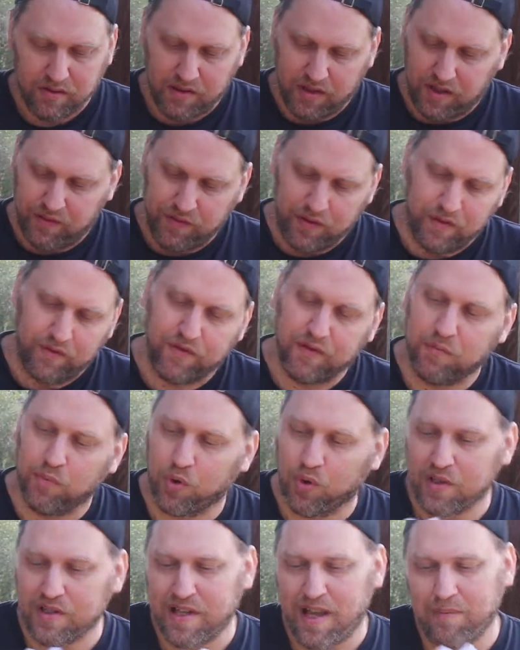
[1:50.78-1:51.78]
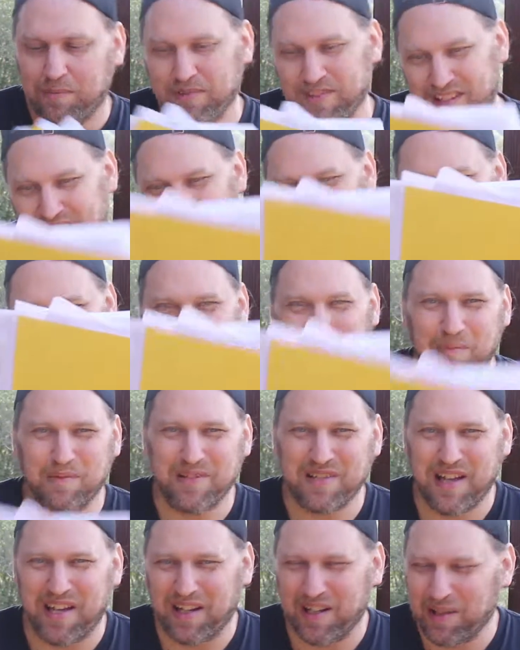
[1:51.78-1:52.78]
To give you a few more examples, I know the
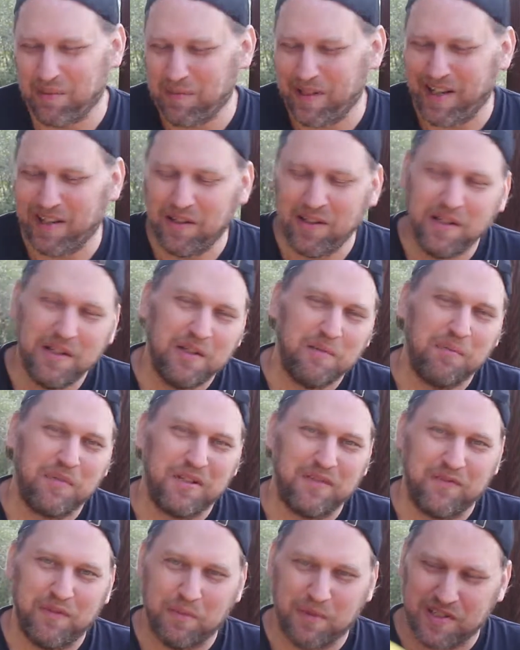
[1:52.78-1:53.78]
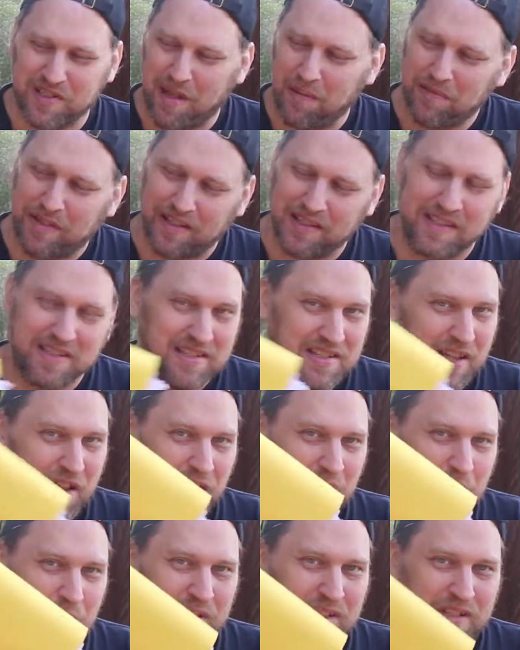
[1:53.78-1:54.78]
paper's kind of coming out. A few more examples, like this
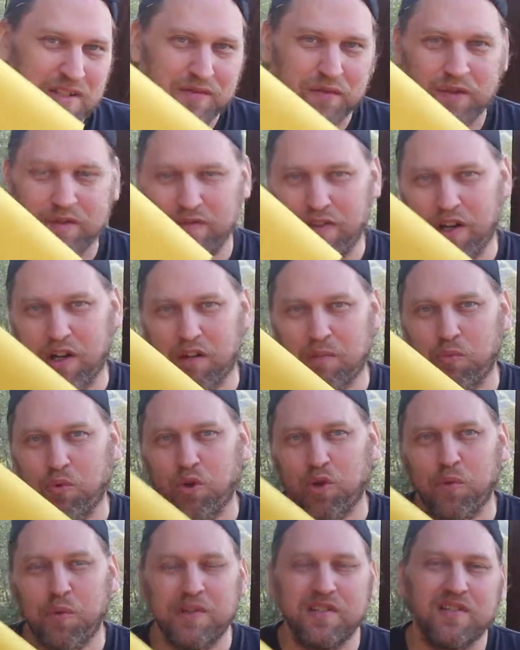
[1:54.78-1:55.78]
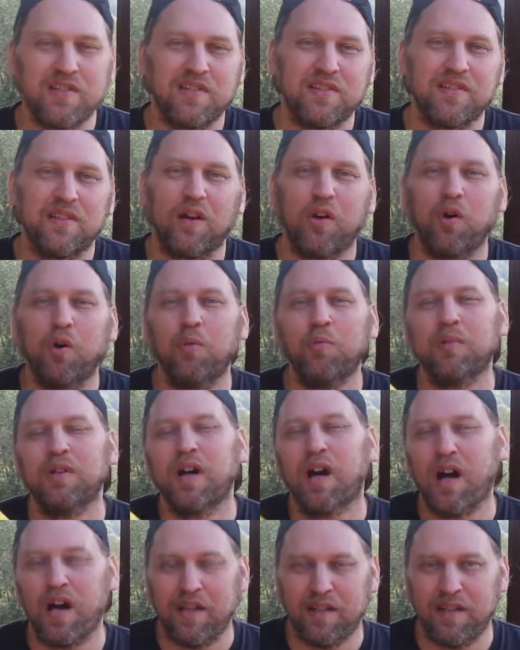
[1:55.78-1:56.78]
yellow one is for Veremore, which is the home
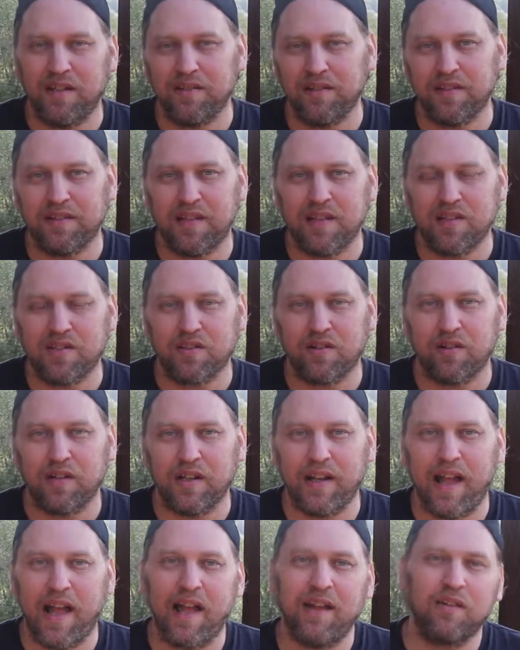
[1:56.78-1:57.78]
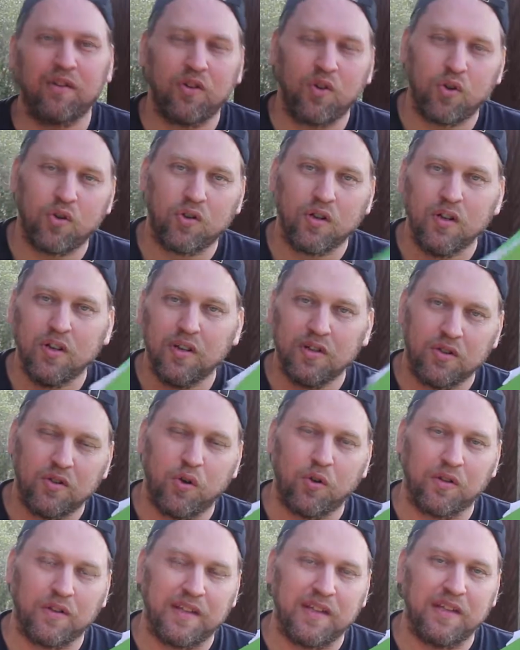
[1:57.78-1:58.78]
continent that they started at.
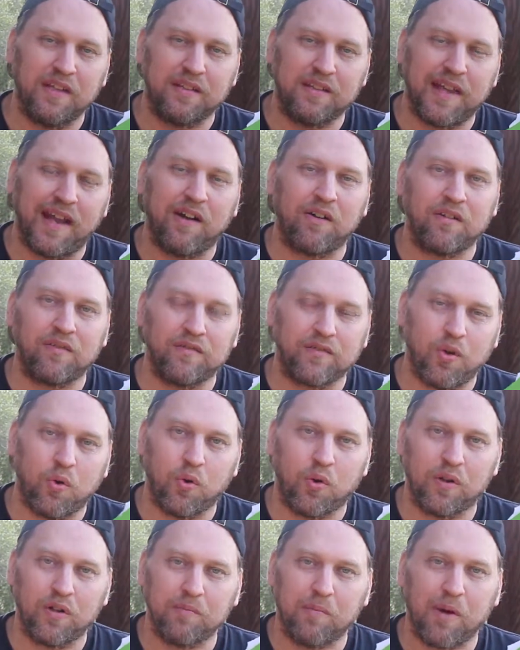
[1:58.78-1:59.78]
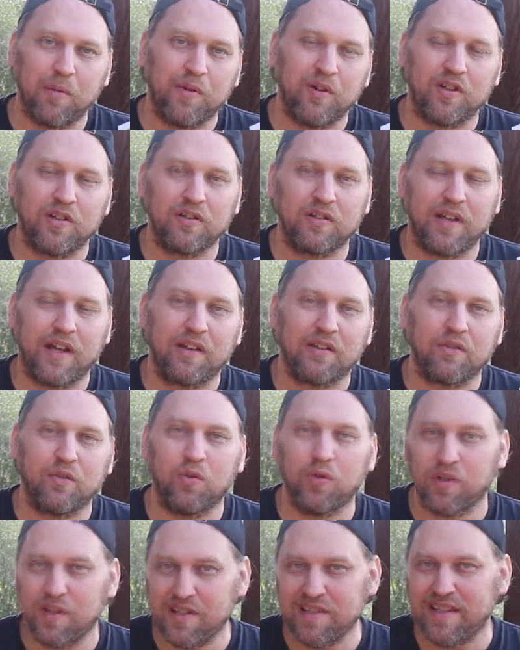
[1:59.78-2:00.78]
The town of Court, Barbarian Town of
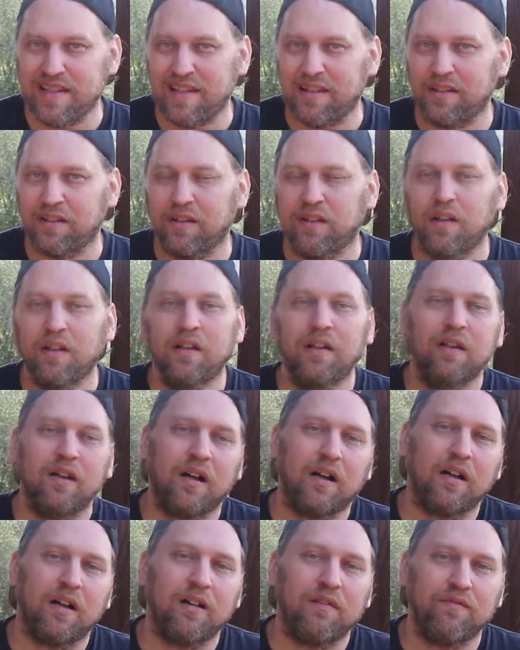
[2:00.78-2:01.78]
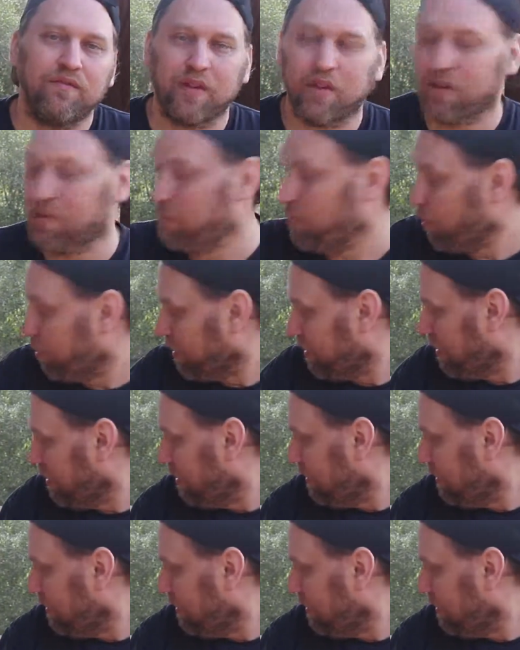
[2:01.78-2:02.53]
Court, is in Veremore.